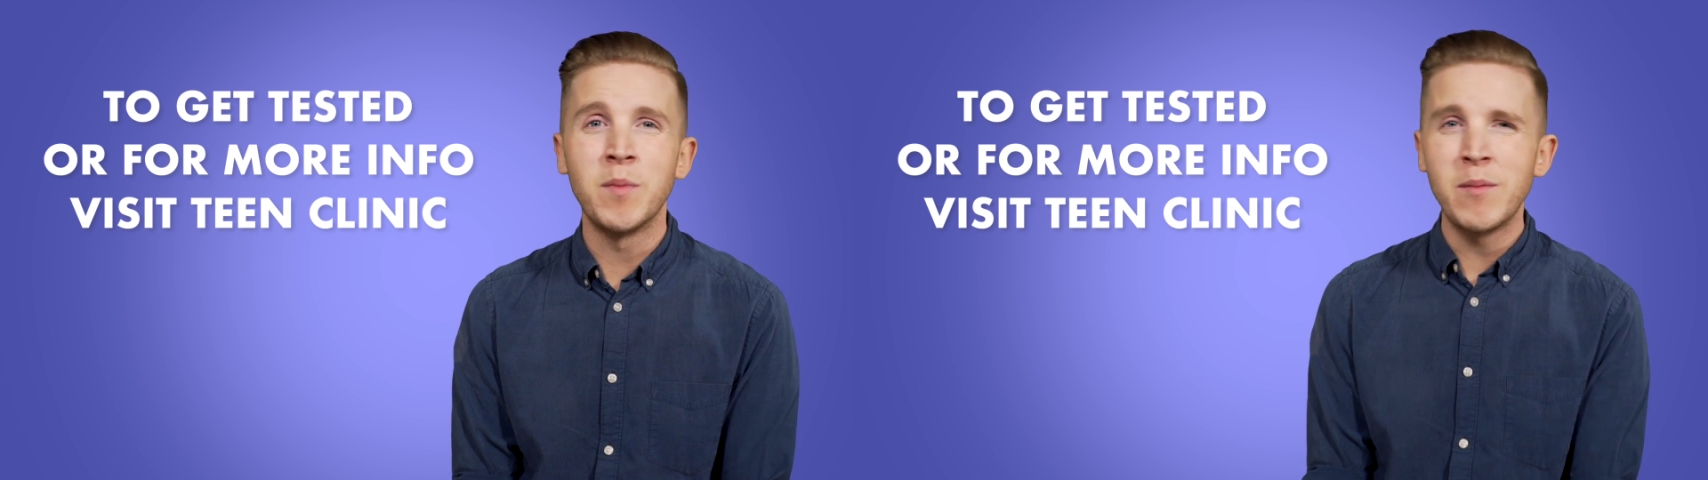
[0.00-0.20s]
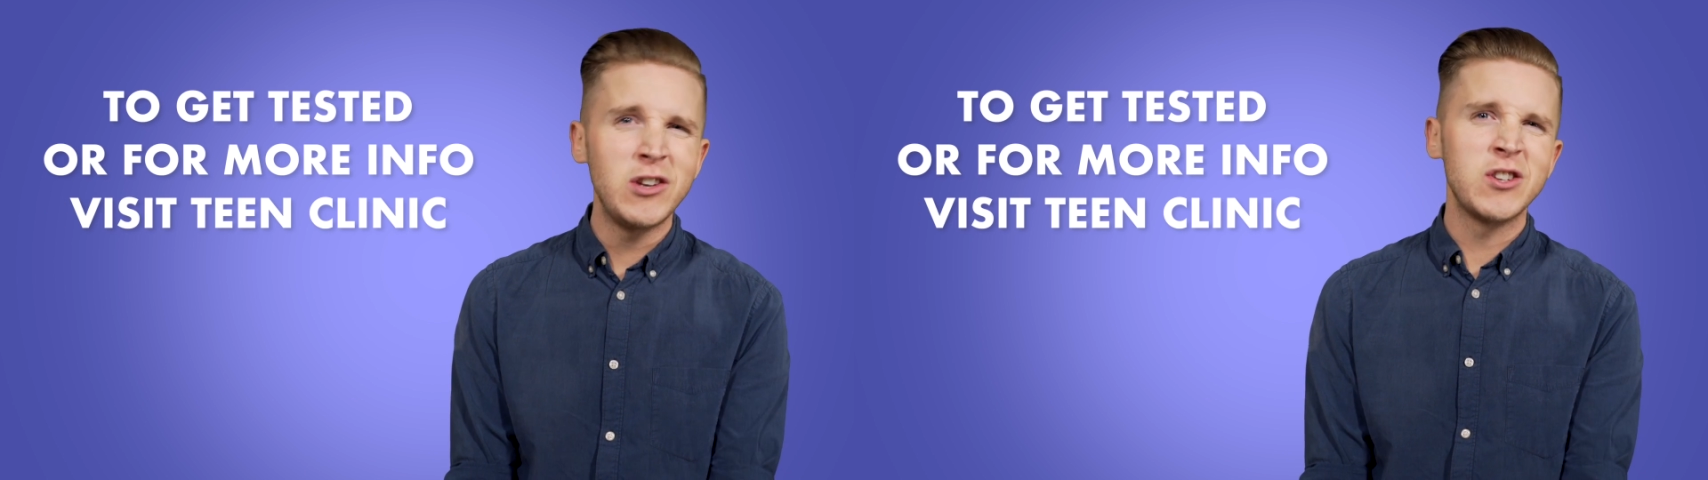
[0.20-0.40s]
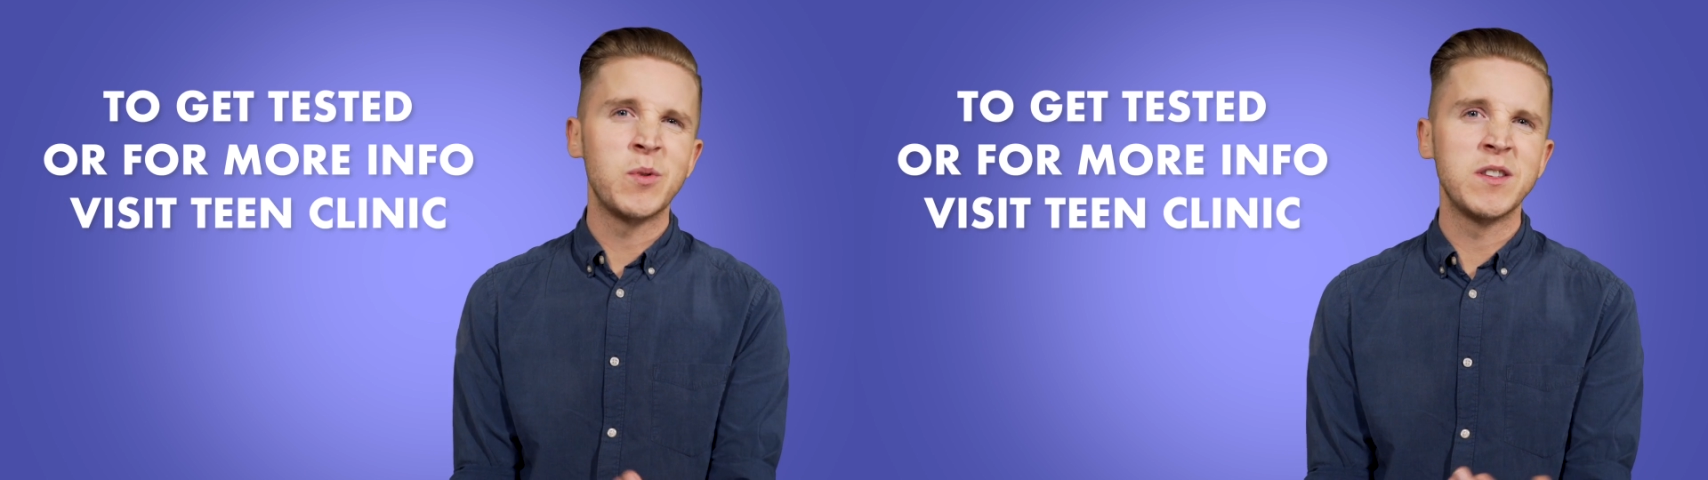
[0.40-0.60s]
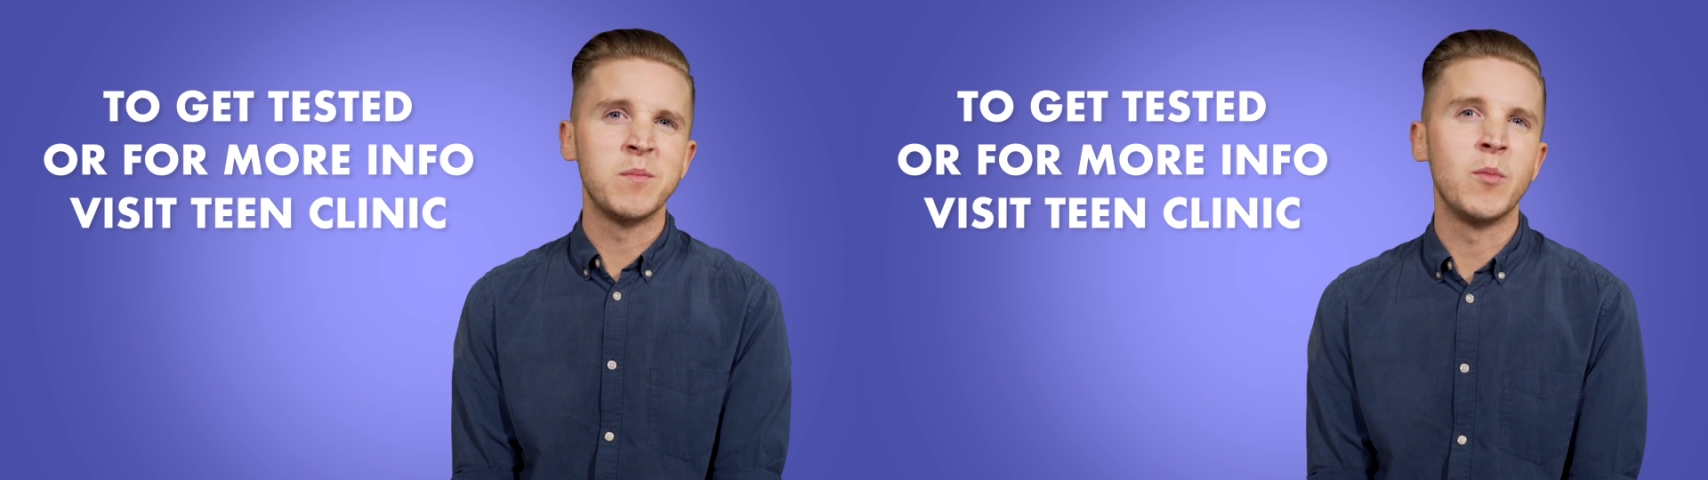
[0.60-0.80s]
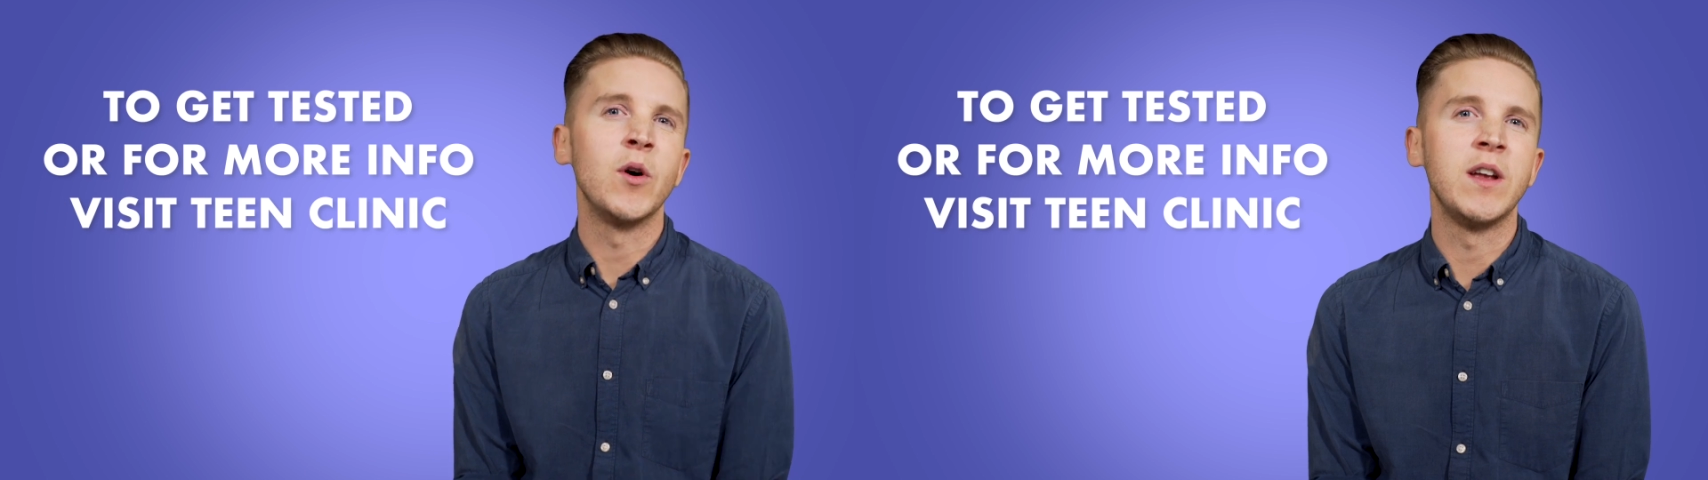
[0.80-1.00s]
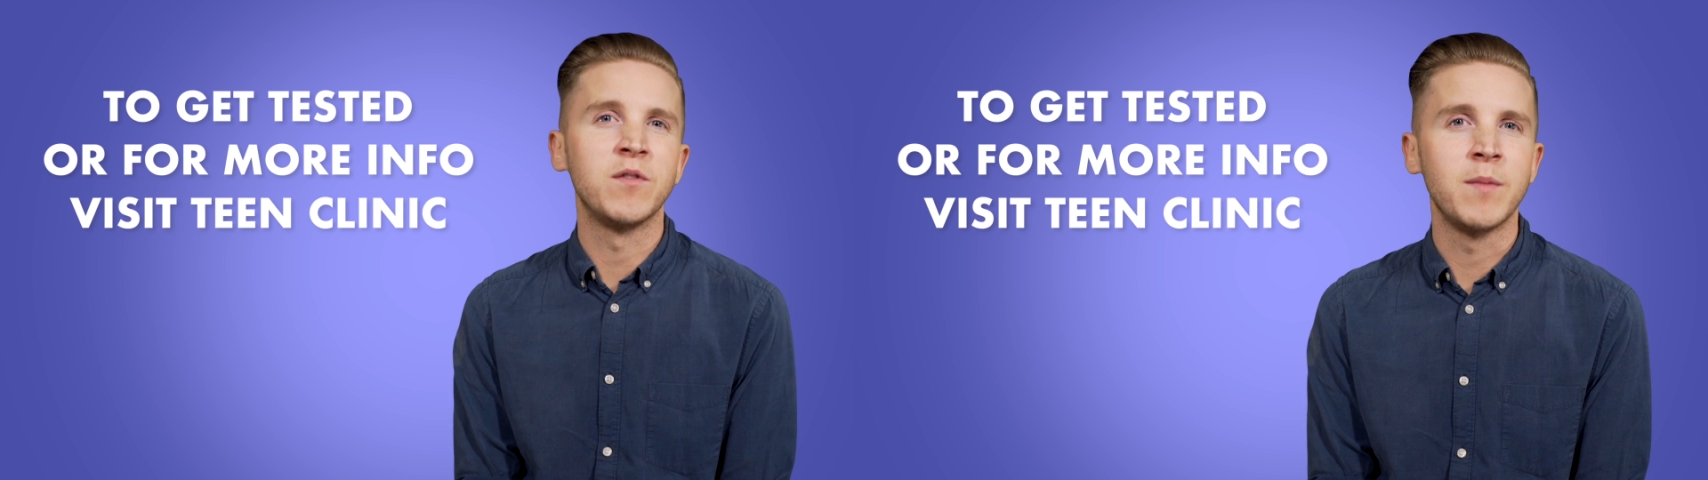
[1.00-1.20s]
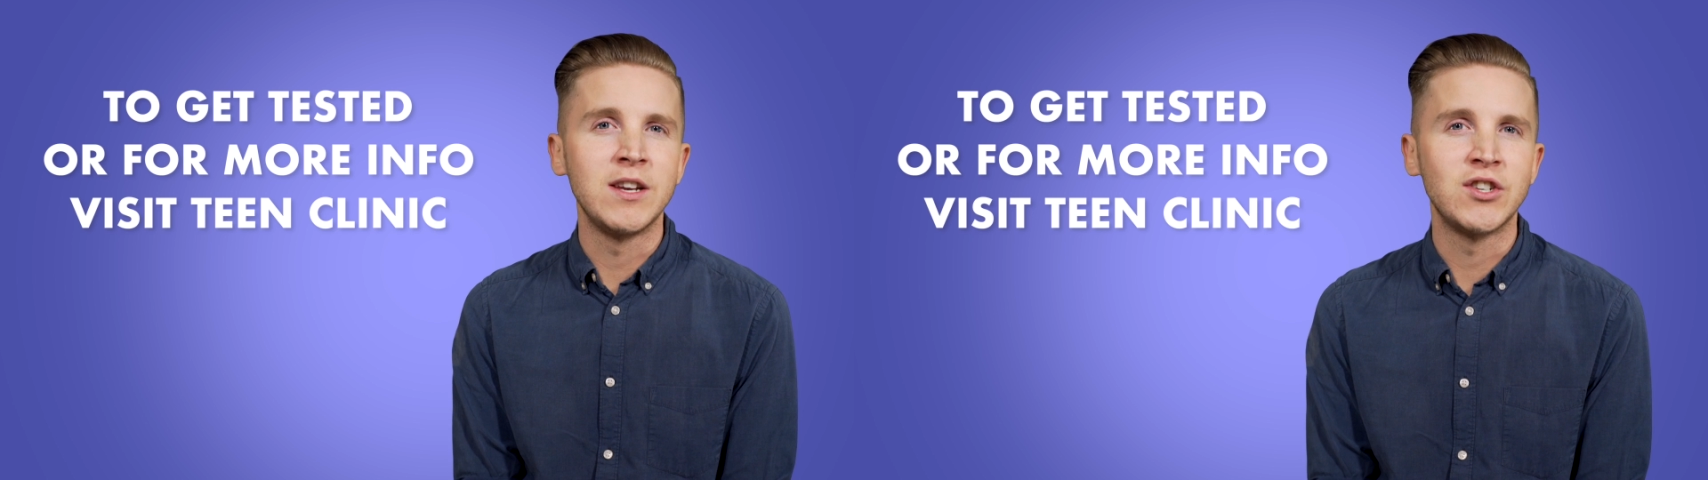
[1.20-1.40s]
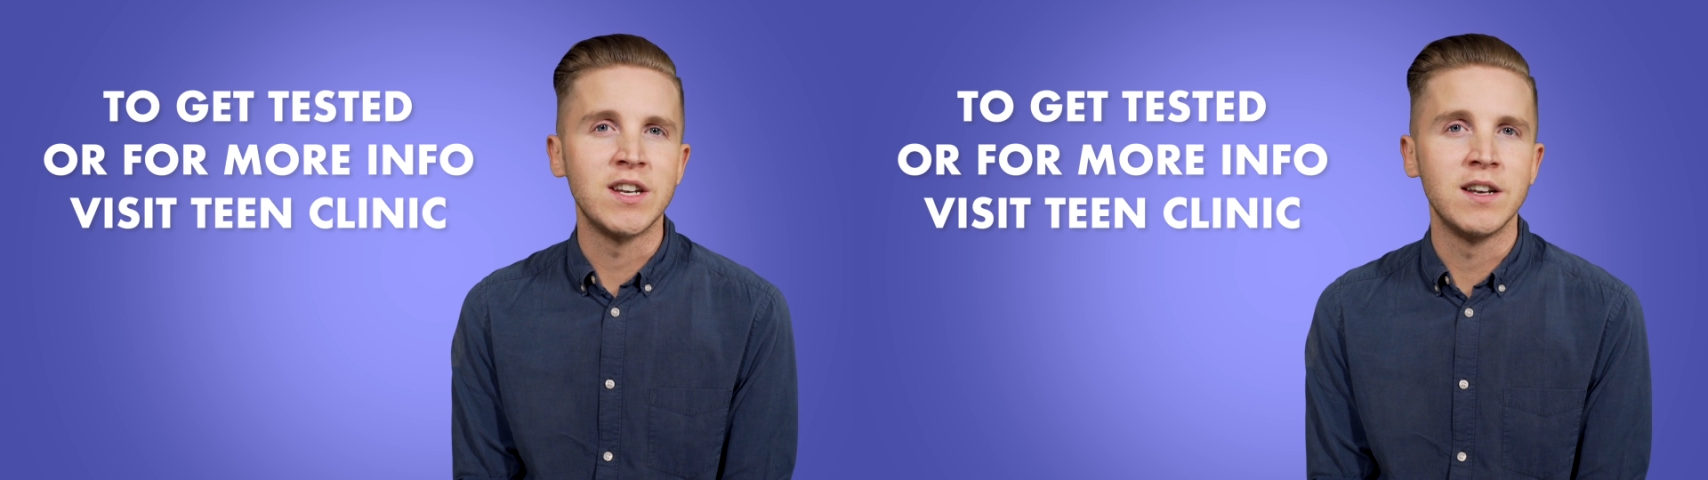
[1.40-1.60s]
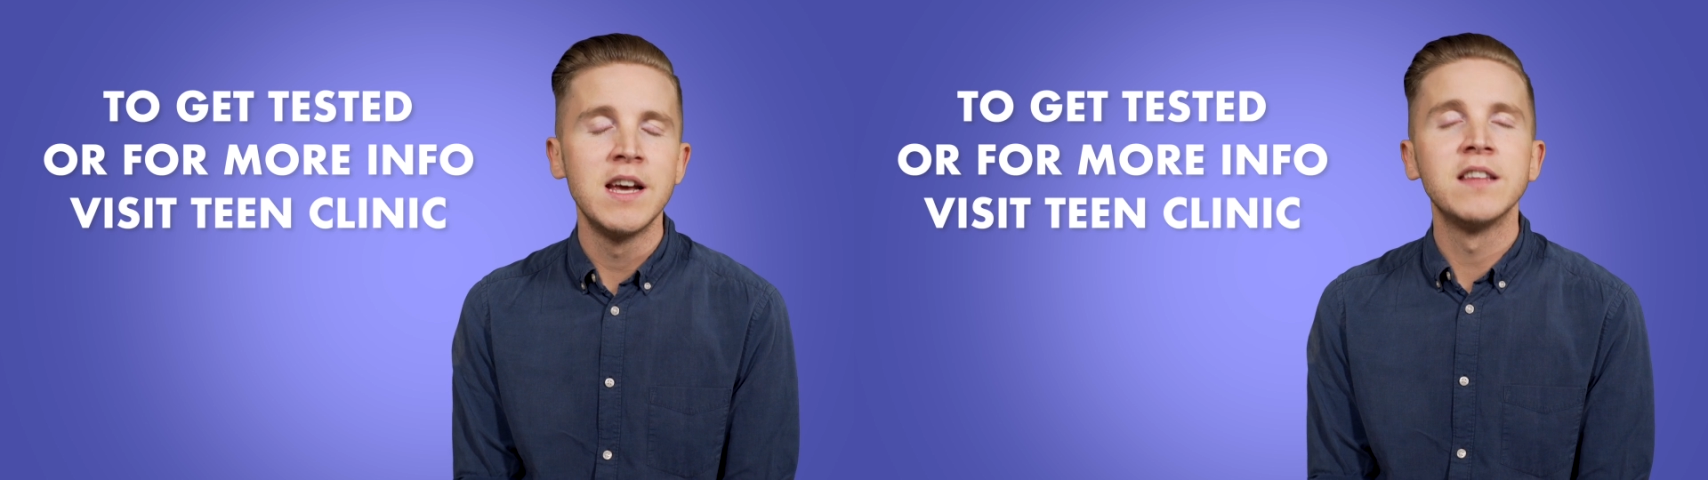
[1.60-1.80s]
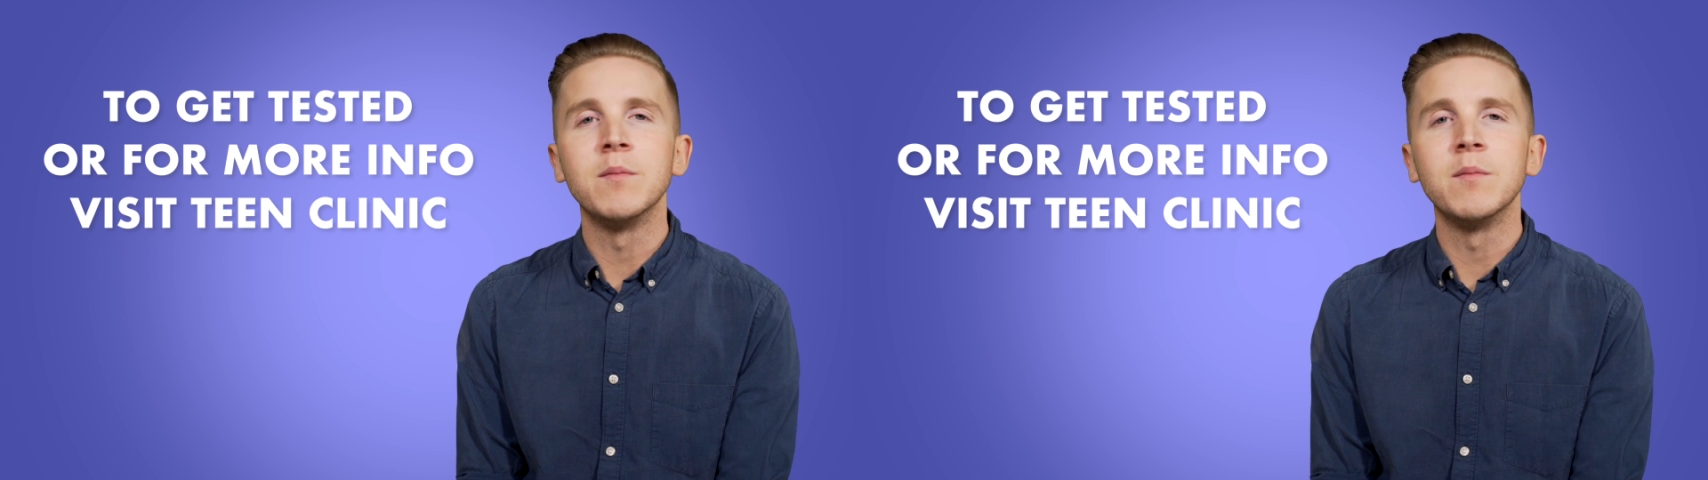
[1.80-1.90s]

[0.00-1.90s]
or maybe you just want some more information,